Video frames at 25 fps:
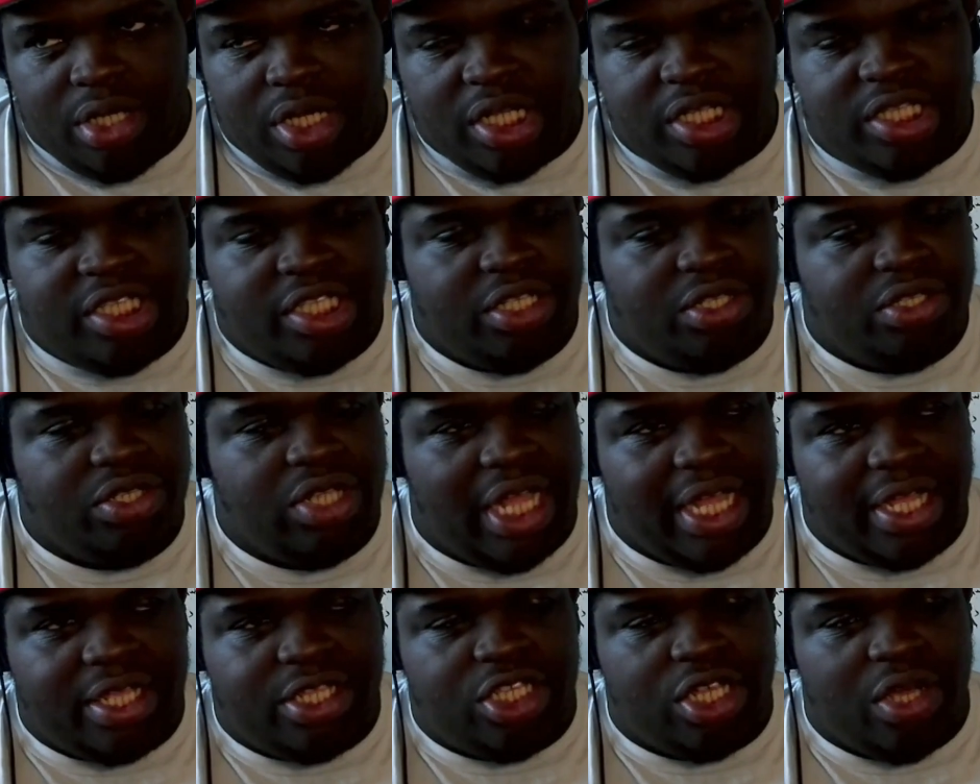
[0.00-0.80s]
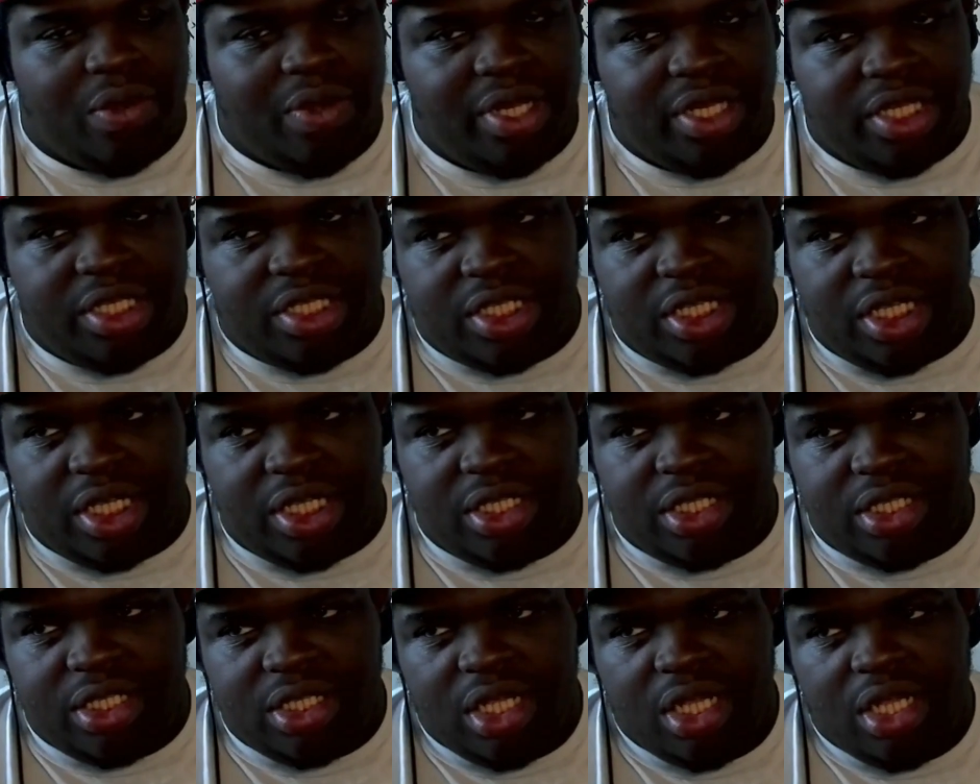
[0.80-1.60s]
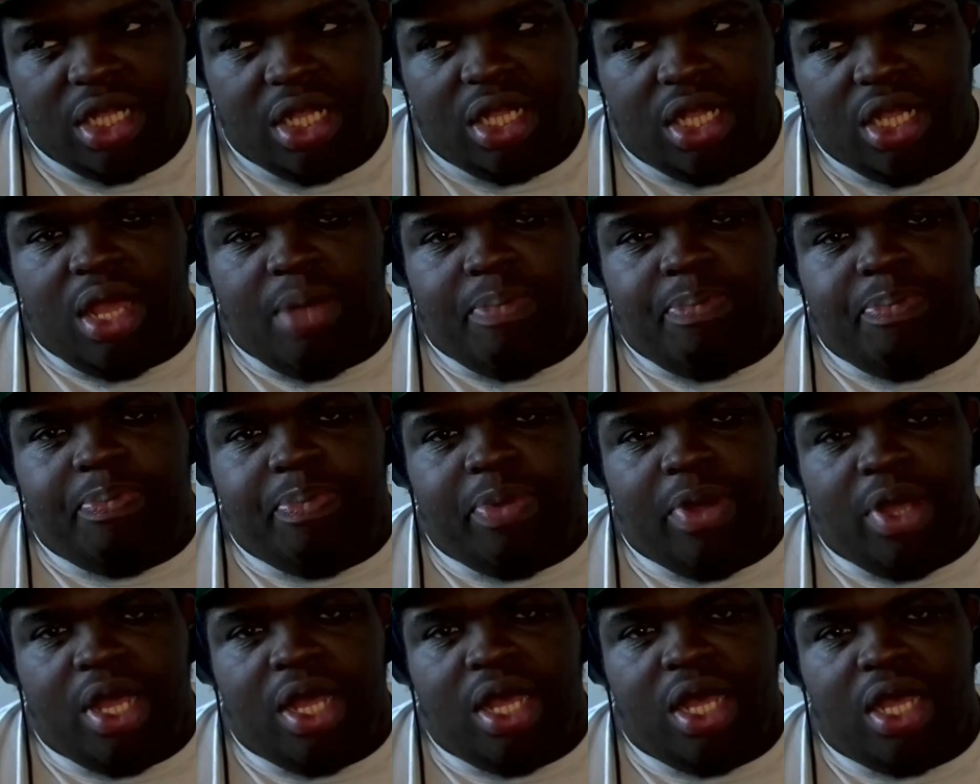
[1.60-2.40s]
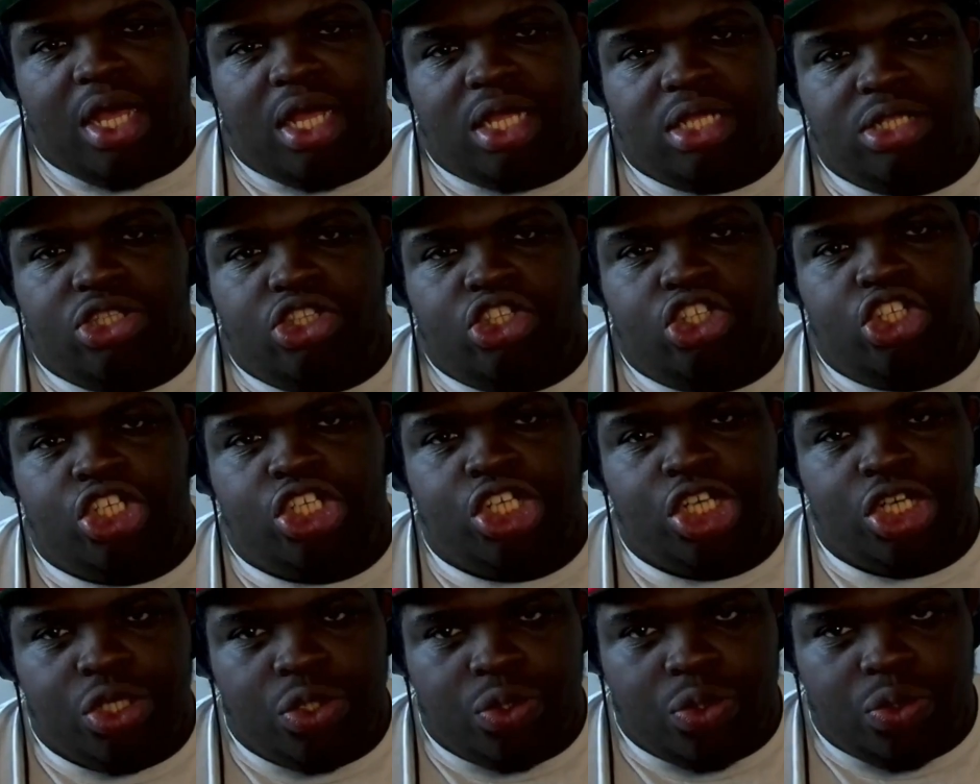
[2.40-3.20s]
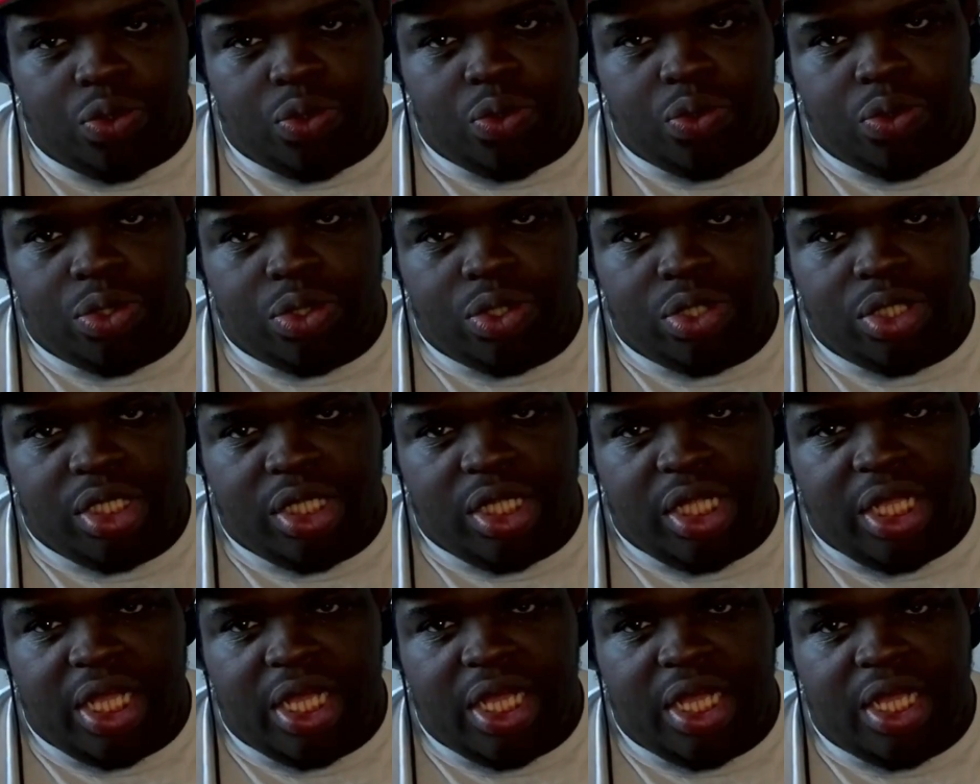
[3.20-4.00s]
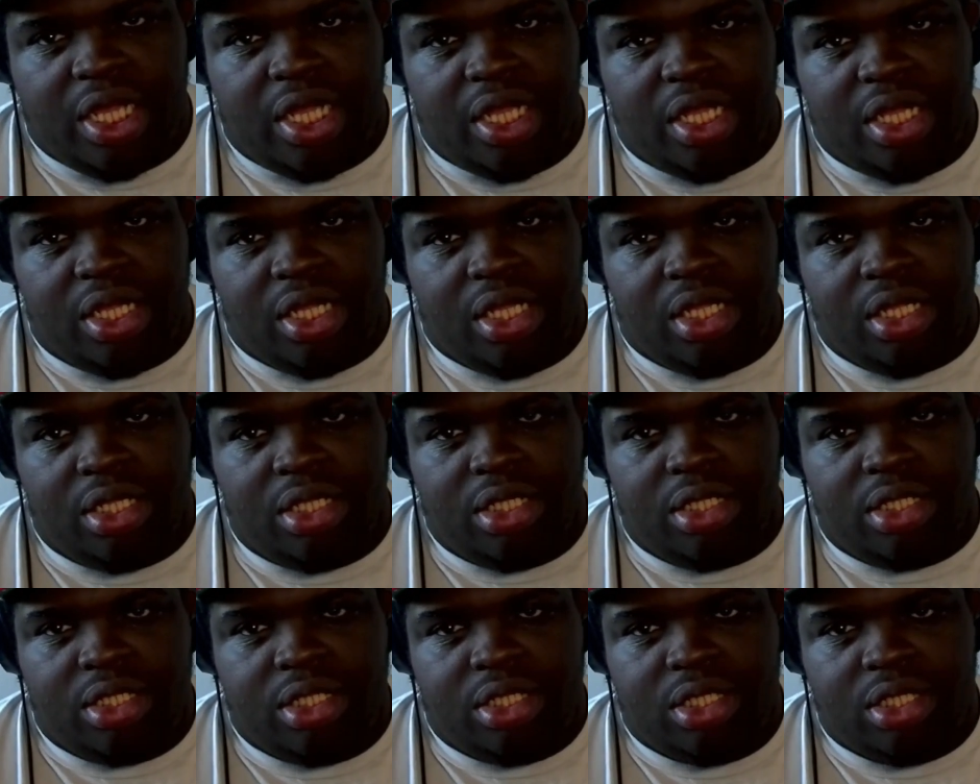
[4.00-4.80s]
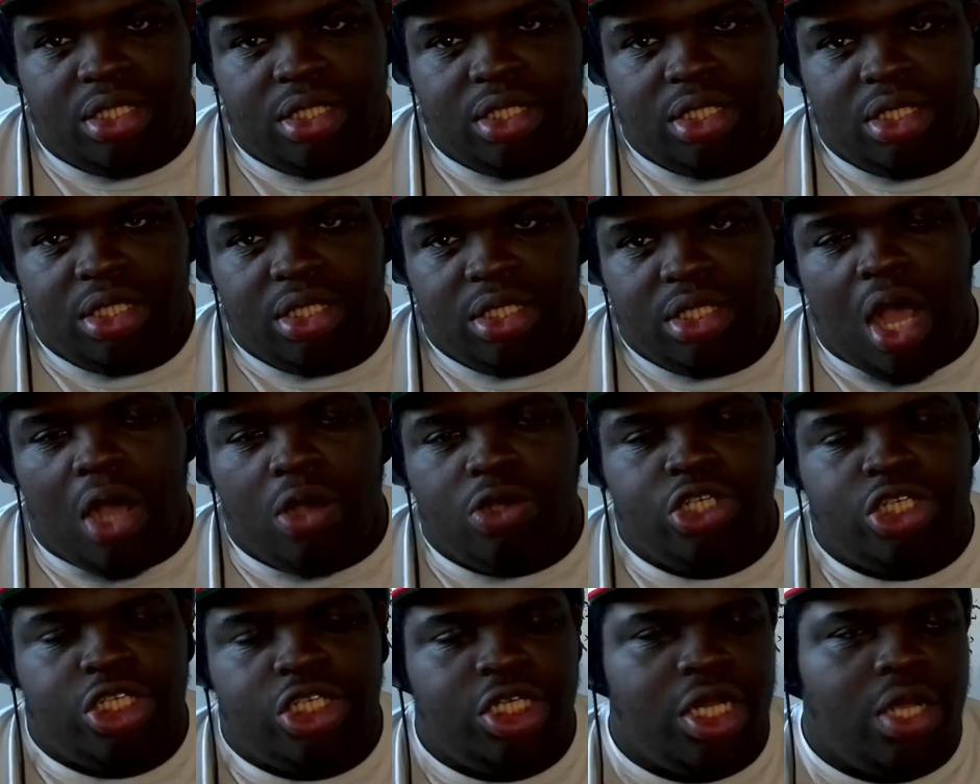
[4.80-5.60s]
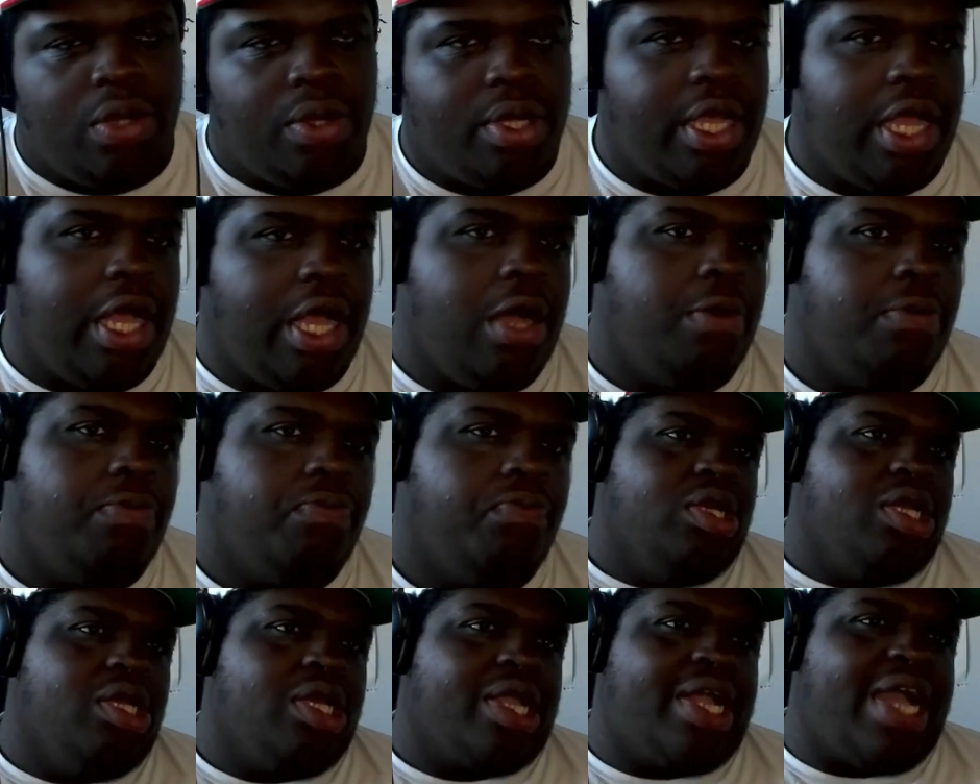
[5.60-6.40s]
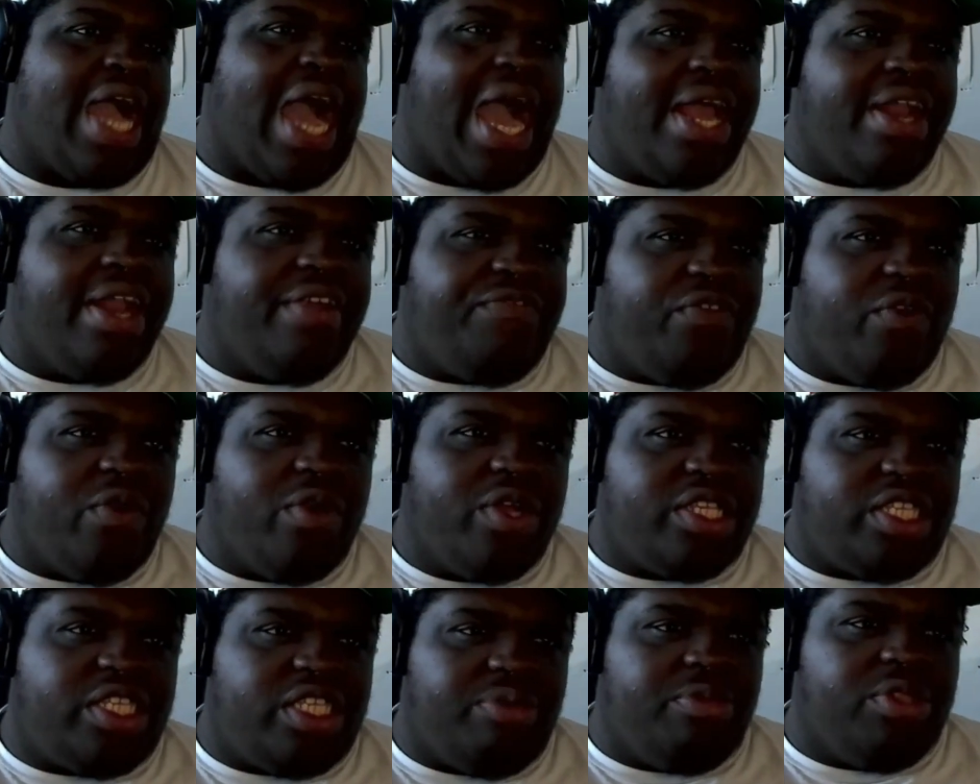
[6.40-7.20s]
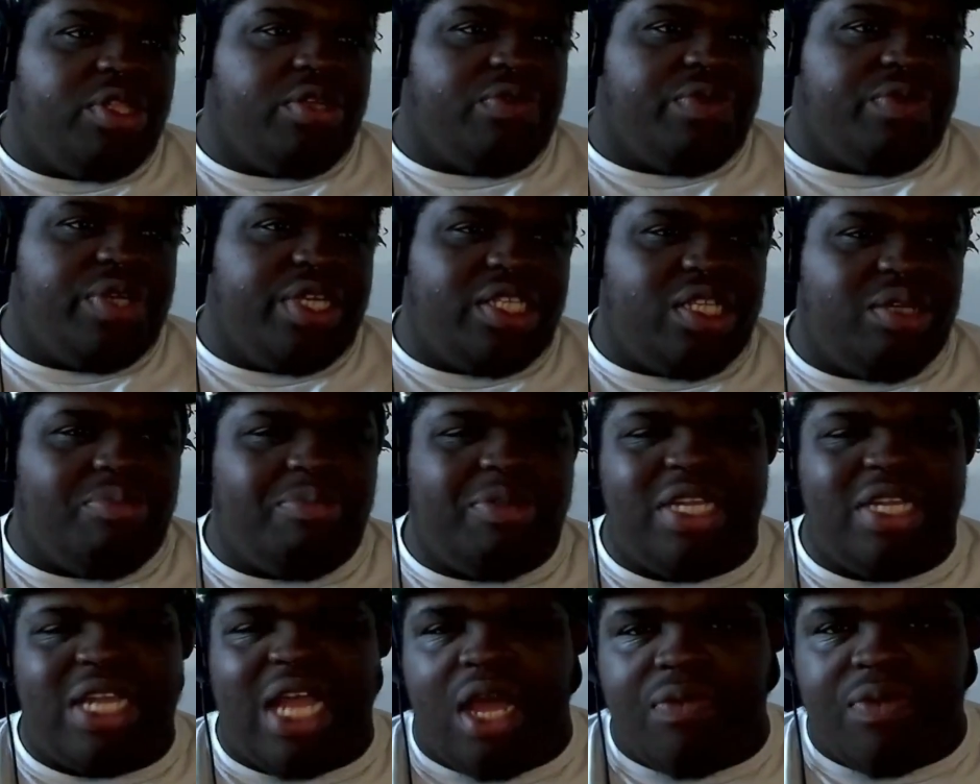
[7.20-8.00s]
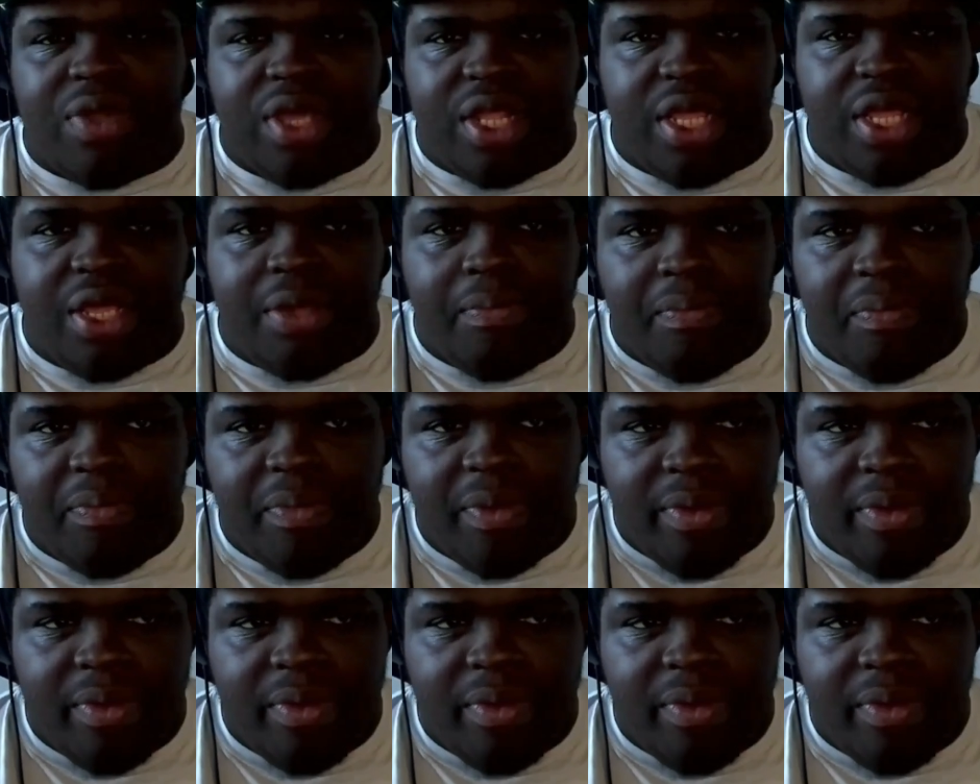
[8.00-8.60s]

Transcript: It's still like sowing the seeds. 2 is Oshinoko, kind of for a similar reason, but not really.